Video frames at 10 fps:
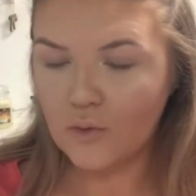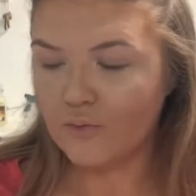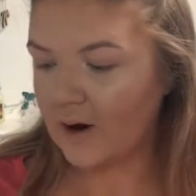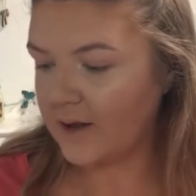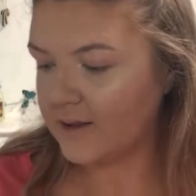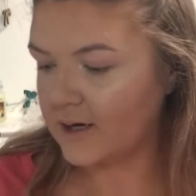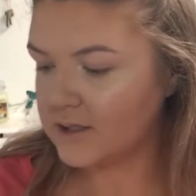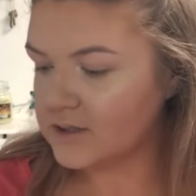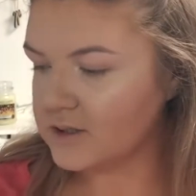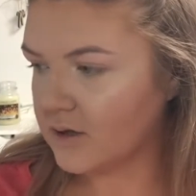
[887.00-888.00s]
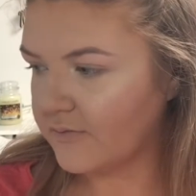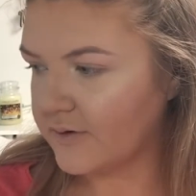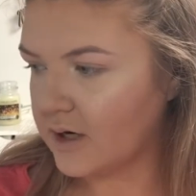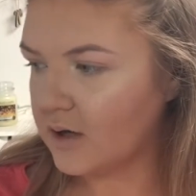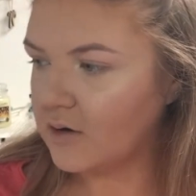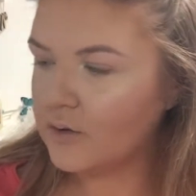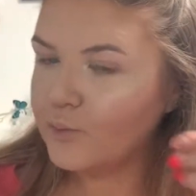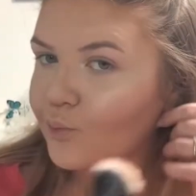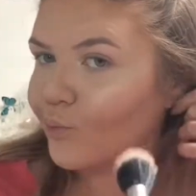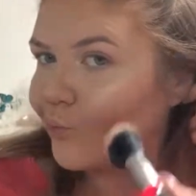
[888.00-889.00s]
Right, and then he's softening it
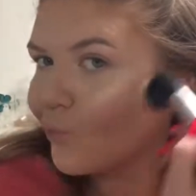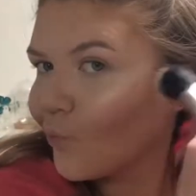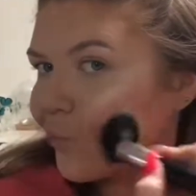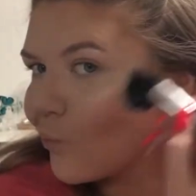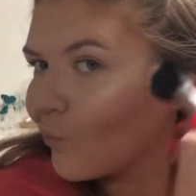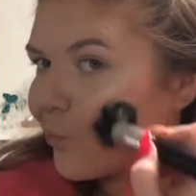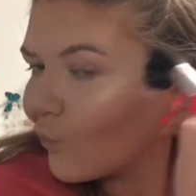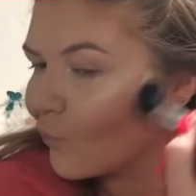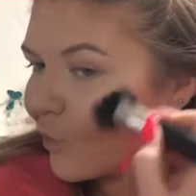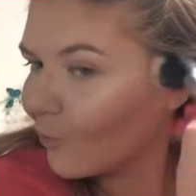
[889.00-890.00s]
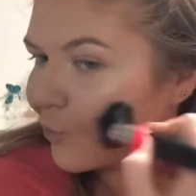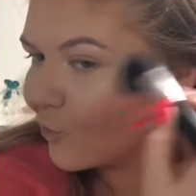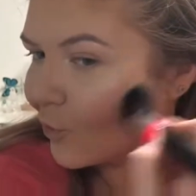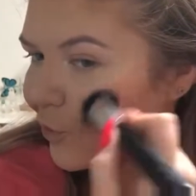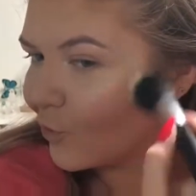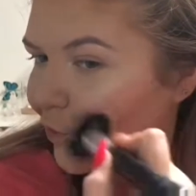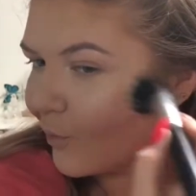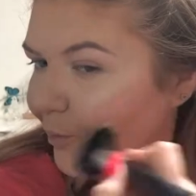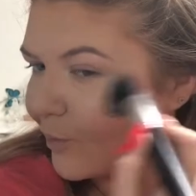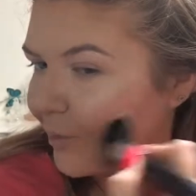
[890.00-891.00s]
all. So I'm just going to go
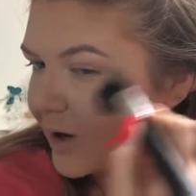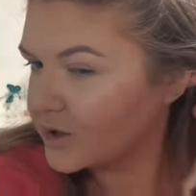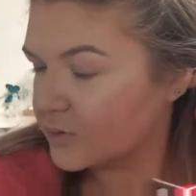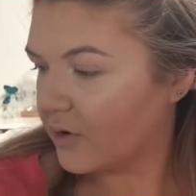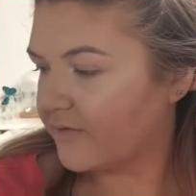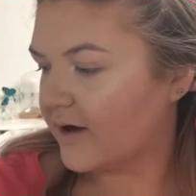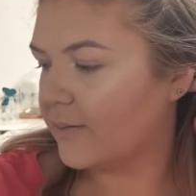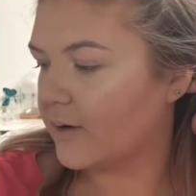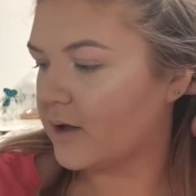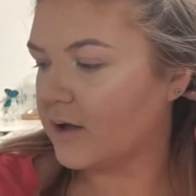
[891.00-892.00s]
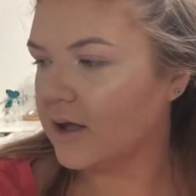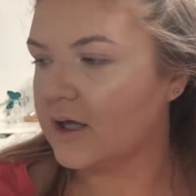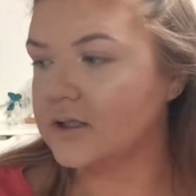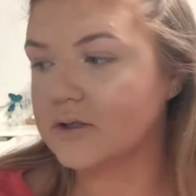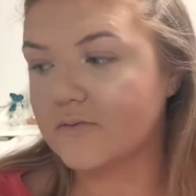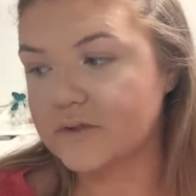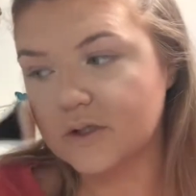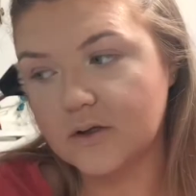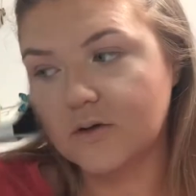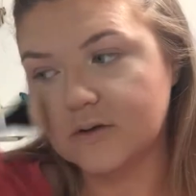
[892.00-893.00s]
in with my dual fibre. He's
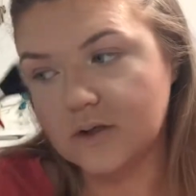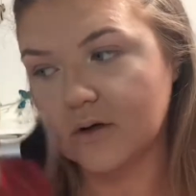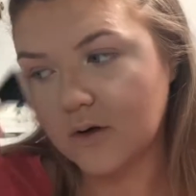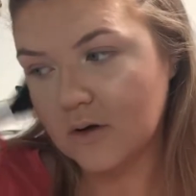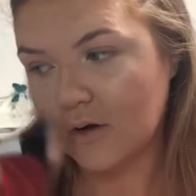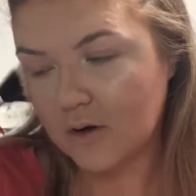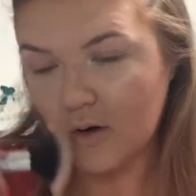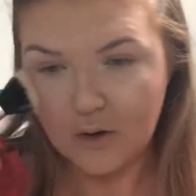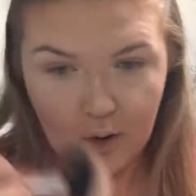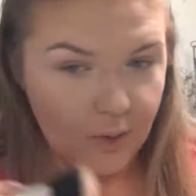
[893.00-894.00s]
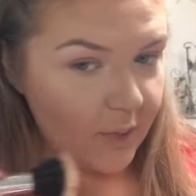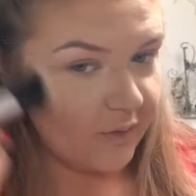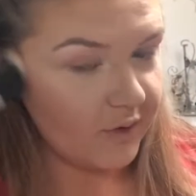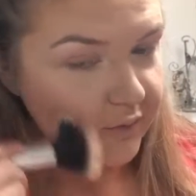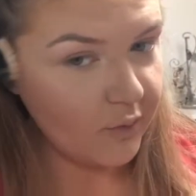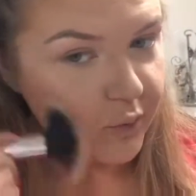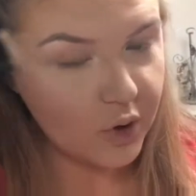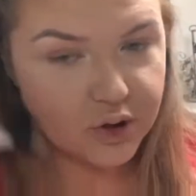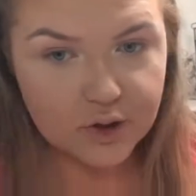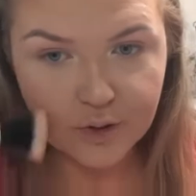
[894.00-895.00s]
obviously using a bit of a different
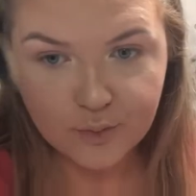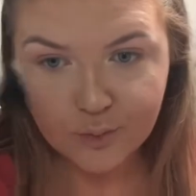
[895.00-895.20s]
brush.